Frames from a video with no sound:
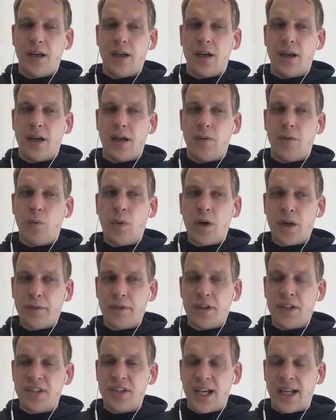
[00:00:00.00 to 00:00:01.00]
Uh, one
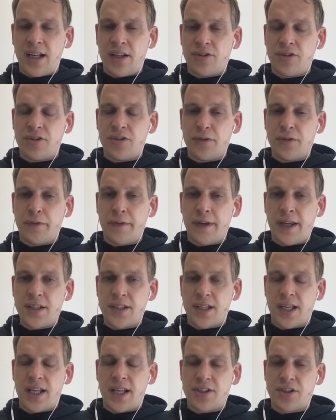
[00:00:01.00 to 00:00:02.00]
of the challenges you
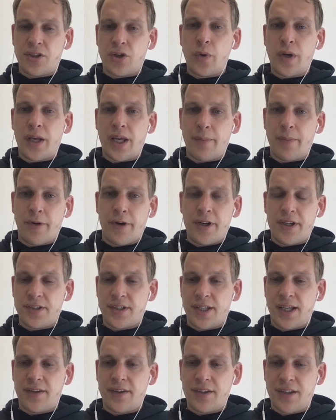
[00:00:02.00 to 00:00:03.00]
face then as an O E M is
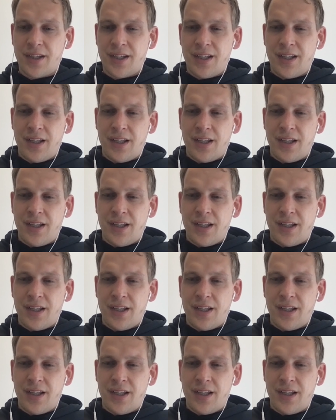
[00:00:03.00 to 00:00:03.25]
that